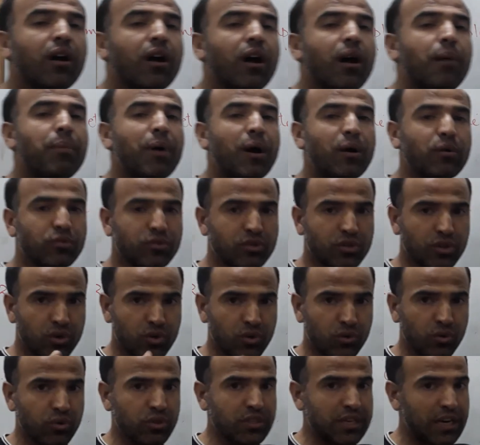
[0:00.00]
about the
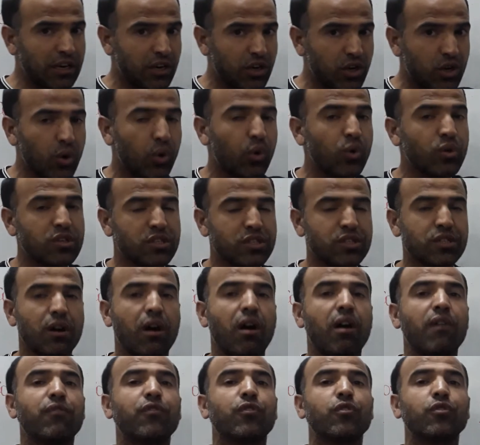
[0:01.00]
do's and don'ts
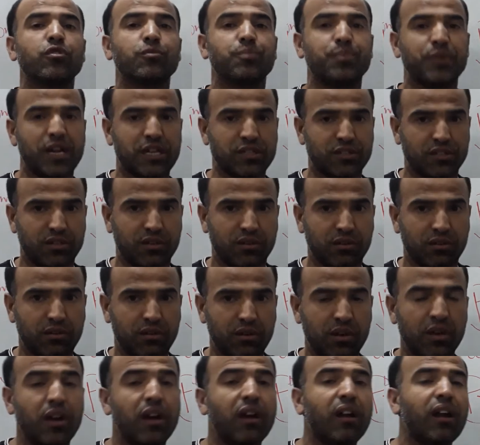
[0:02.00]
of good Précis.
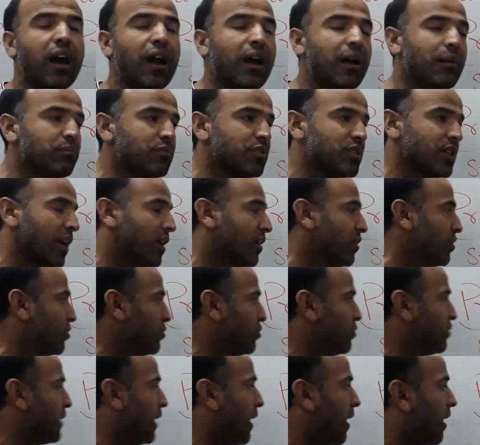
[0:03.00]
Here I am telling
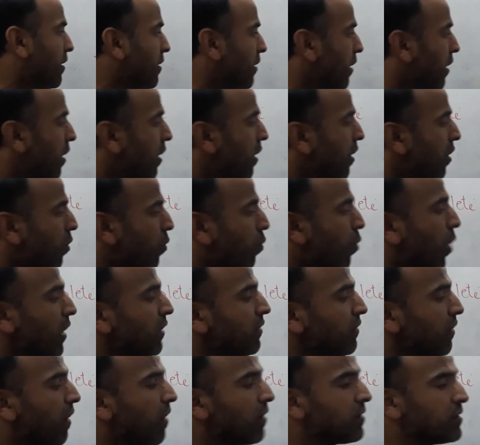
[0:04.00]
you that
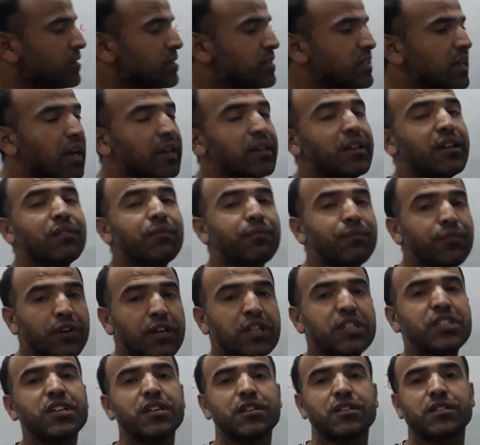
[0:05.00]
what are the salient
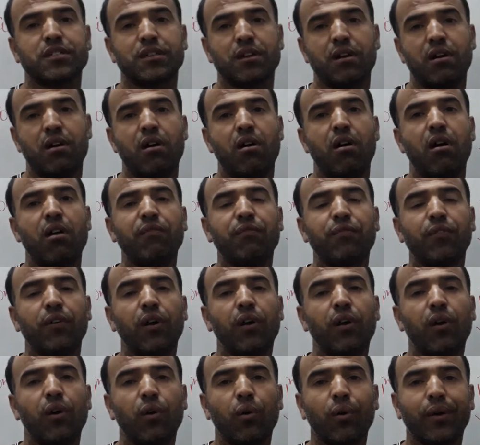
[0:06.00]
features of,
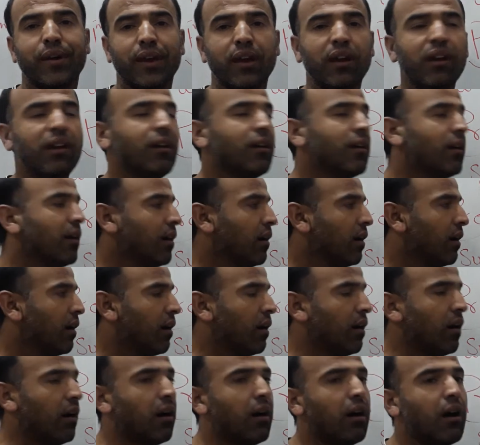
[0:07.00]
okay,
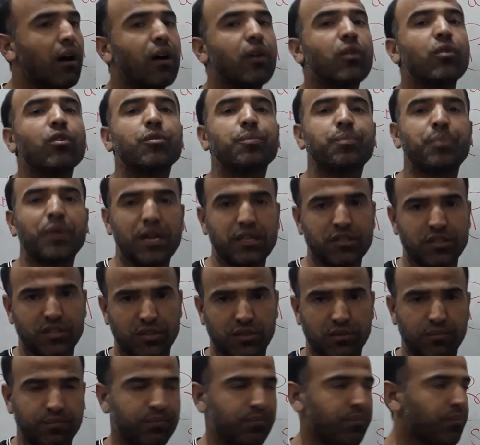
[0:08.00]
a good Précis.
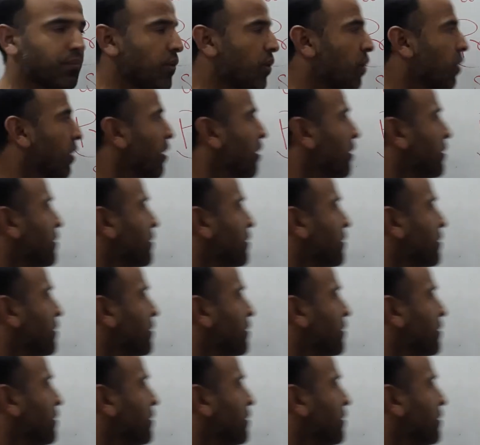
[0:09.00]
Okay,